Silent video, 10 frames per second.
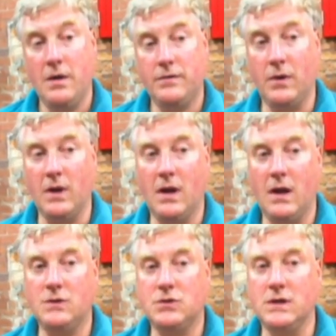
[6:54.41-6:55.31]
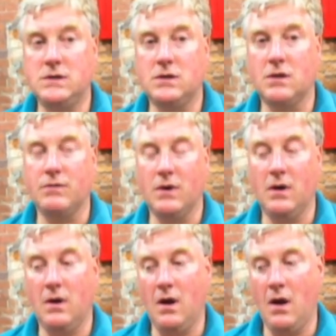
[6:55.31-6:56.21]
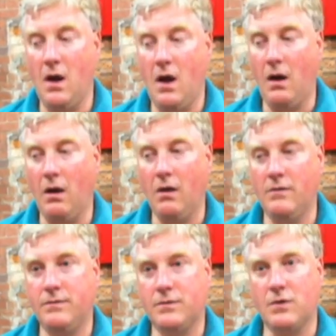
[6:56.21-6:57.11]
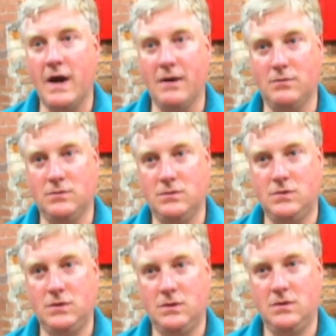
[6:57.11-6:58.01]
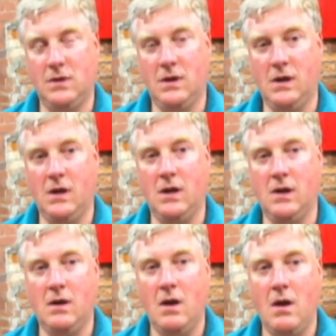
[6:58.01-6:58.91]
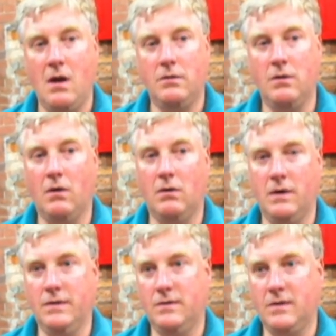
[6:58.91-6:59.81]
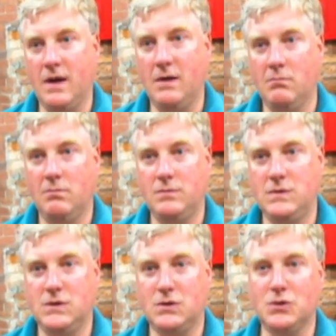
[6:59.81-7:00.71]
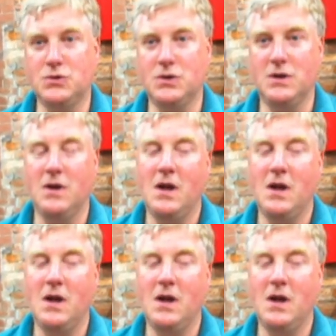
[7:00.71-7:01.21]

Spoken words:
So it tries to cover a lot of ground, not all in the same discussion,